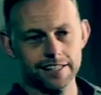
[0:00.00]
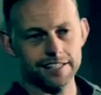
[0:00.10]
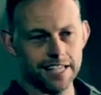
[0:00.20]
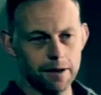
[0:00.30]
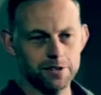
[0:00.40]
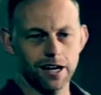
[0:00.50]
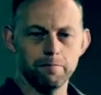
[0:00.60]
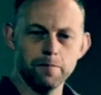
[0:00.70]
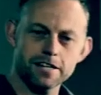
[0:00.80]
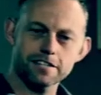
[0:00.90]
at the same
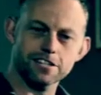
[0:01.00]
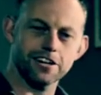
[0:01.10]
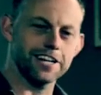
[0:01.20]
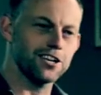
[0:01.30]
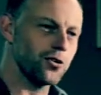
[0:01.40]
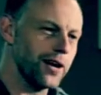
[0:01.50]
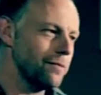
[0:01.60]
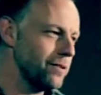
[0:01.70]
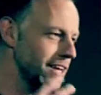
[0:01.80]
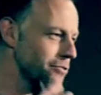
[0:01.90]
time, myths are
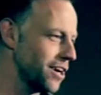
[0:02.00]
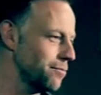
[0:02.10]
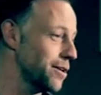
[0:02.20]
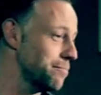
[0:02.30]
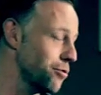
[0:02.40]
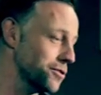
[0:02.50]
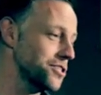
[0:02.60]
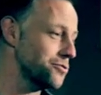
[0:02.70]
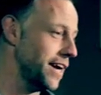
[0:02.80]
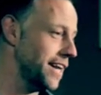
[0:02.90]
incredibly, incredibly
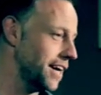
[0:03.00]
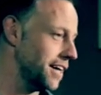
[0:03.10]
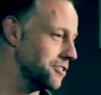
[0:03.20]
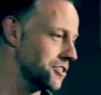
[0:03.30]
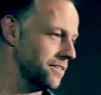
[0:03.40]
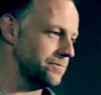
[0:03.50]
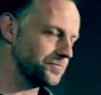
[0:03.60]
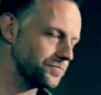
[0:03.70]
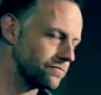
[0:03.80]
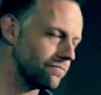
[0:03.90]
important to any culture,
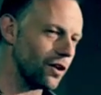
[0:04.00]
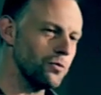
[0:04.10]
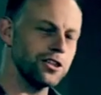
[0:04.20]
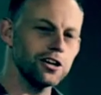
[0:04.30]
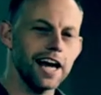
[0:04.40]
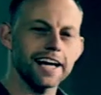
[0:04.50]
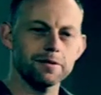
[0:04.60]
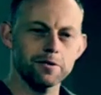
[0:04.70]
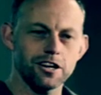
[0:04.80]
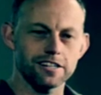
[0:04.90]
whether you
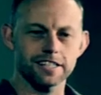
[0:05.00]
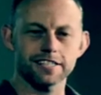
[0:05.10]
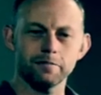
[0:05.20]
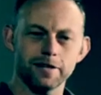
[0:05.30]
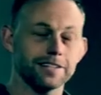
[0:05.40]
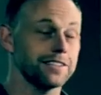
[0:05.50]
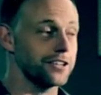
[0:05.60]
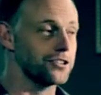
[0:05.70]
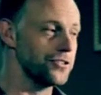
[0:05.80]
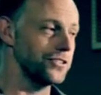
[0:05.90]
like them or not. It doesn't mean that
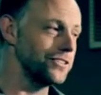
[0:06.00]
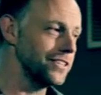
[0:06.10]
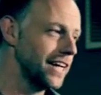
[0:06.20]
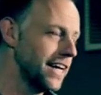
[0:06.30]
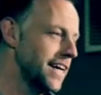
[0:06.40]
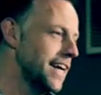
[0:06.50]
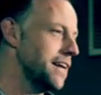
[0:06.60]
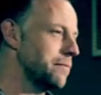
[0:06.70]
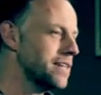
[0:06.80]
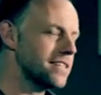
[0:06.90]
they're true.
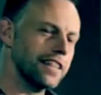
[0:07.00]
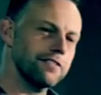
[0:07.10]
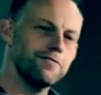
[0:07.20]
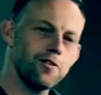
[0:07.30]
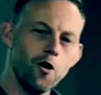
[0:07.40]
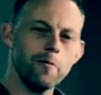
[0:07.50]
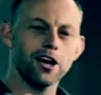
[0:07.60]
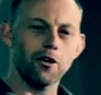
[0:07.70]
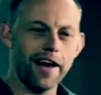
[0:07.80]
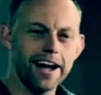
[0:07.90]
It means that they form
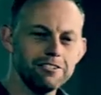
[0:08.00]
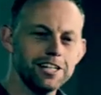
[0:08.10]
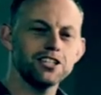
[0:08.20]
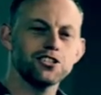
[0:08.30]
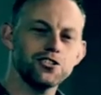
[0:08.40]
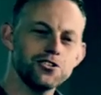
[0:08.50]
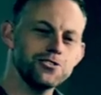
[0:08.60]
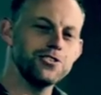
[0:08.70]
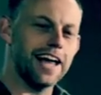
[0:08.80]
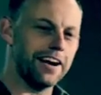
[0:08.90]
a grounding
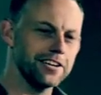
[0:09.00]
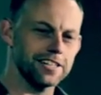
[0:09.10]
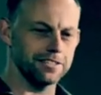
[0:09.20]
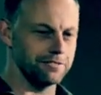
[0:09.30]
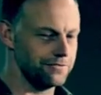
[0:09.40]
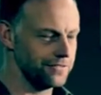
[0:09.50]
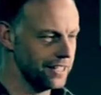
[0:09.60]
true narrative.